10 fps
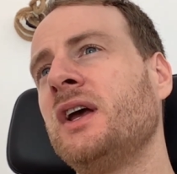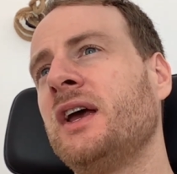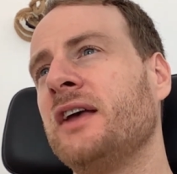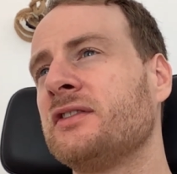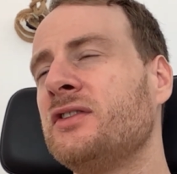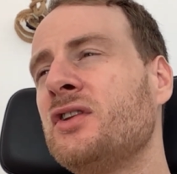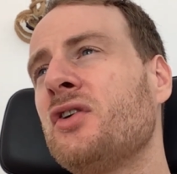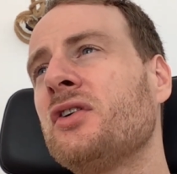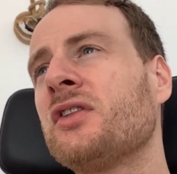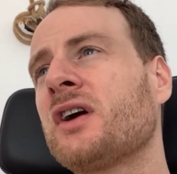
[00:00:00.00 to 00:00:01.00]
It's
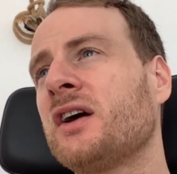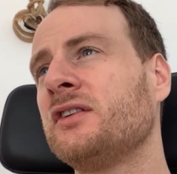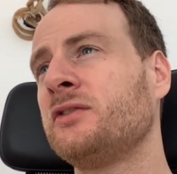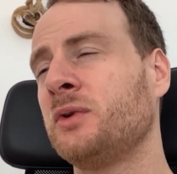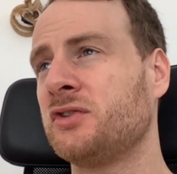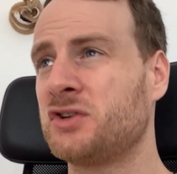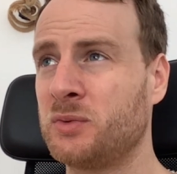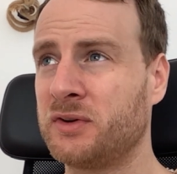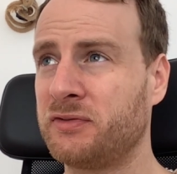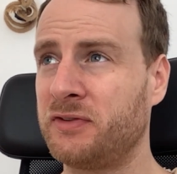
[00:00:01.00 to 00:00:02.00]
not the kind of switch you
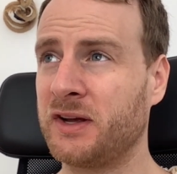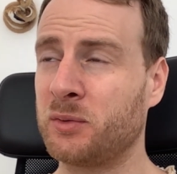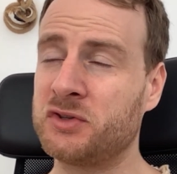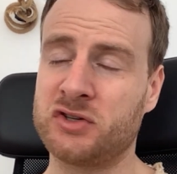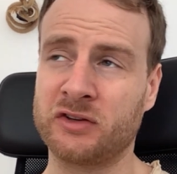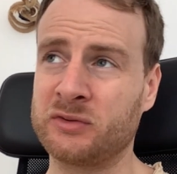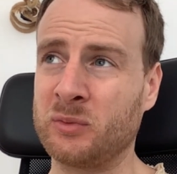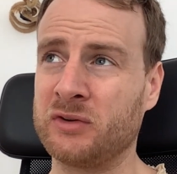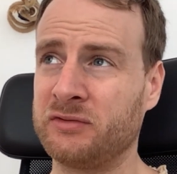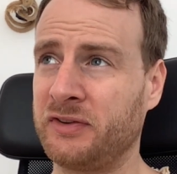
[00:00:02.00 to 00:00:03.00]
would flick with just
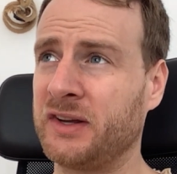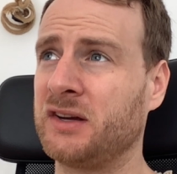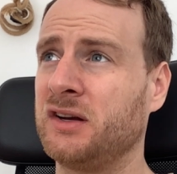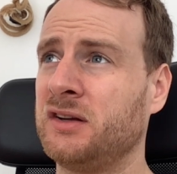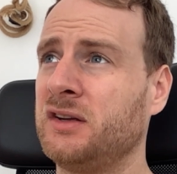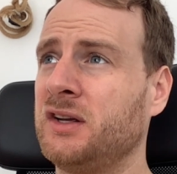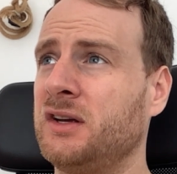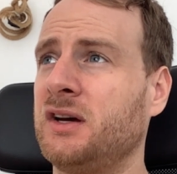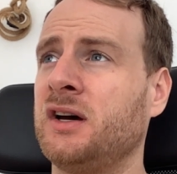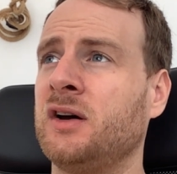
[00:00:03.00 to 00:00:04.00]
one finger,
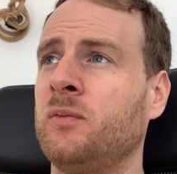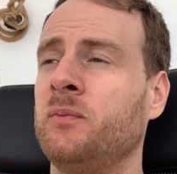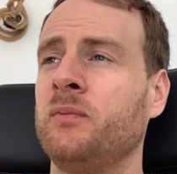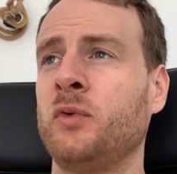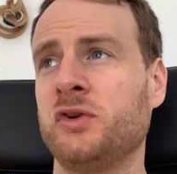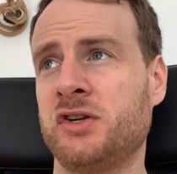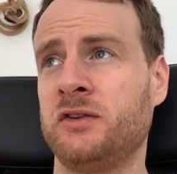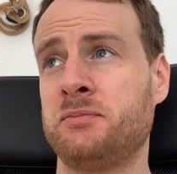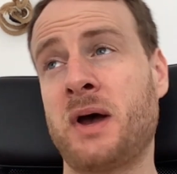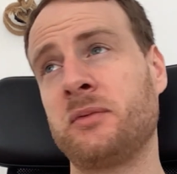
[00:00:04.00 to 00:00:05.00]
which
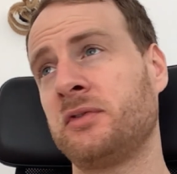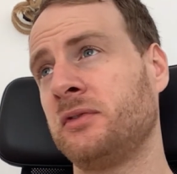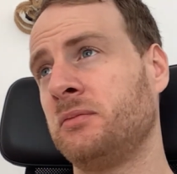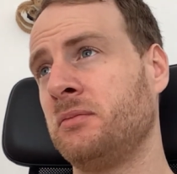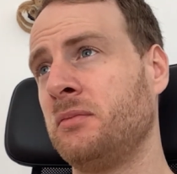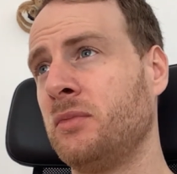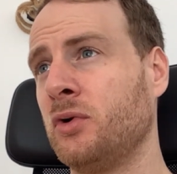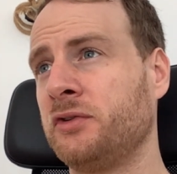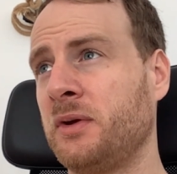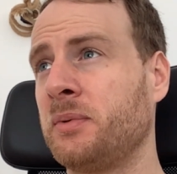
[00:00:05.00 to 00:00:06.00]
is perhaps
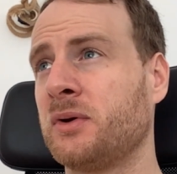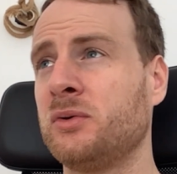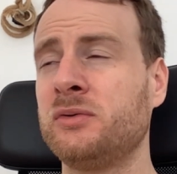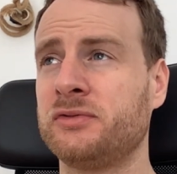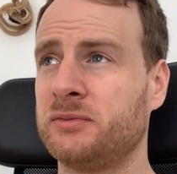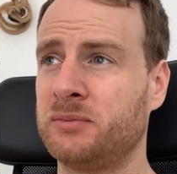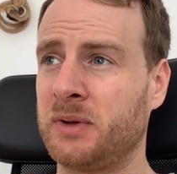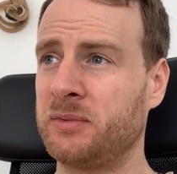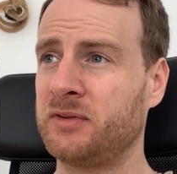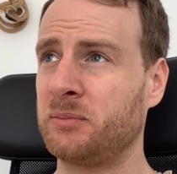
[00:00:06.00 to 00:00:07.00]
more typical.
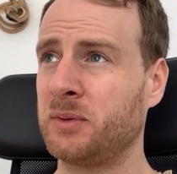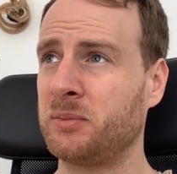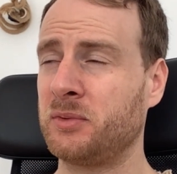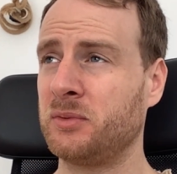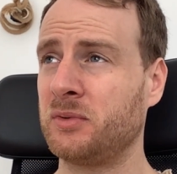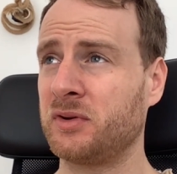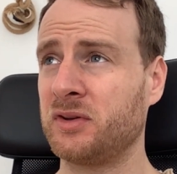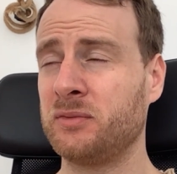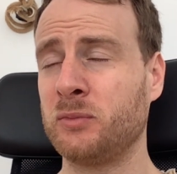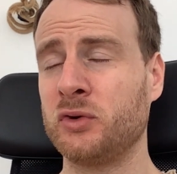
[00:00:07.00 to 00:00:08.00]
Maybe some people are
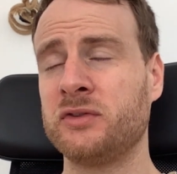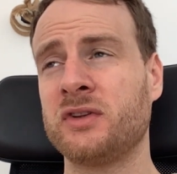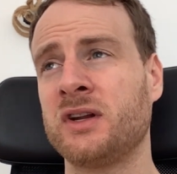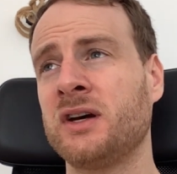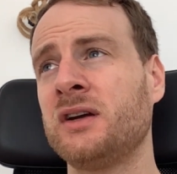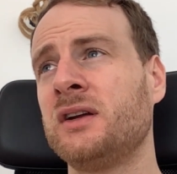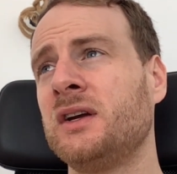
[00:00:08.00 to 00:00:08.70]
more used to that.